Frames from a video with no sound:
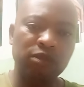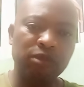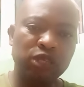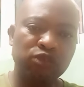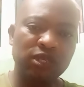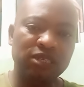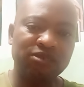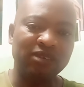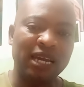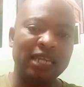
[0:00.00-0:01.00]
in this
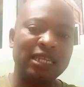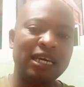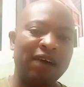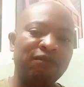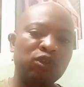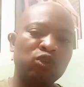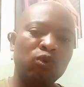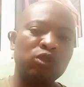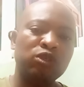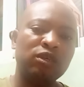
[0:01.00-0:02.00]
regard have also
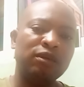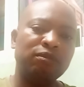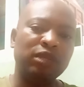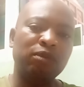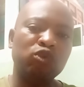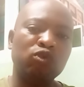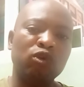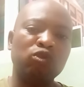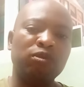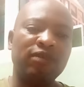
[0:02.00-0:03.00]
been able to
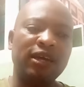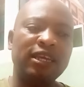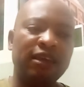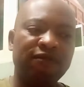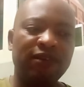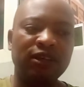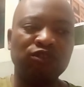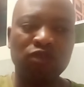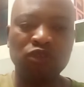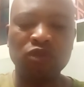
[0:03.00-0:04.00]
provide the
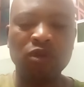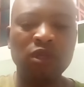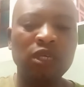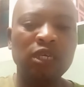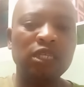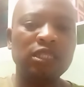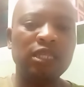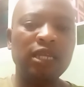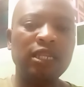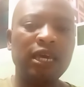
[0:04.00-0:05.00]
infrastructure. Then
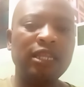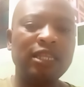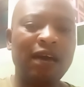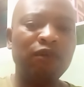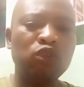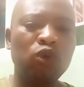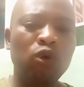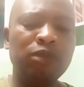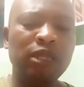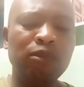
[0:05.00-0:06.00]
they have also been
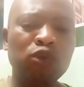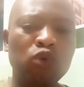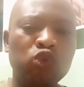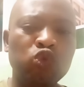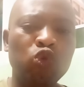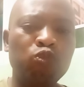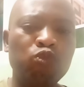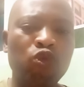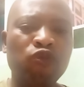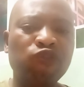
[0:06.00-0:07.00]
able to move
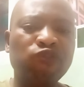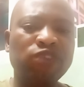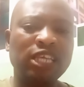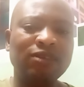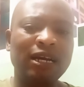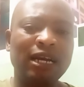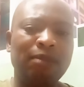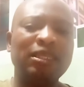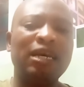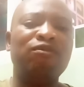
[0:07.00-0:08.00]
Nigerian
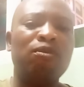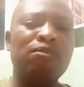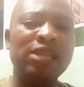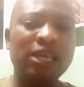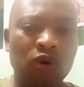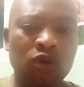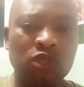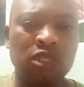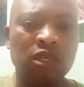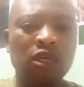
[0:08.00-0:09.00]
capital from Lagos
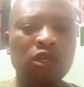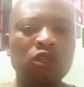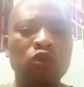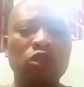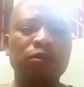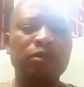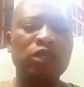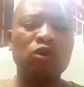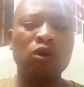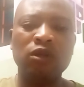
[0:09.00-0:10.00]
to the place
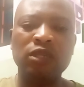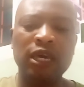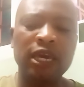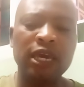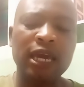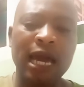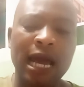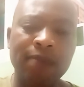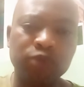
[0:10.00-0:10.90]
called Abuja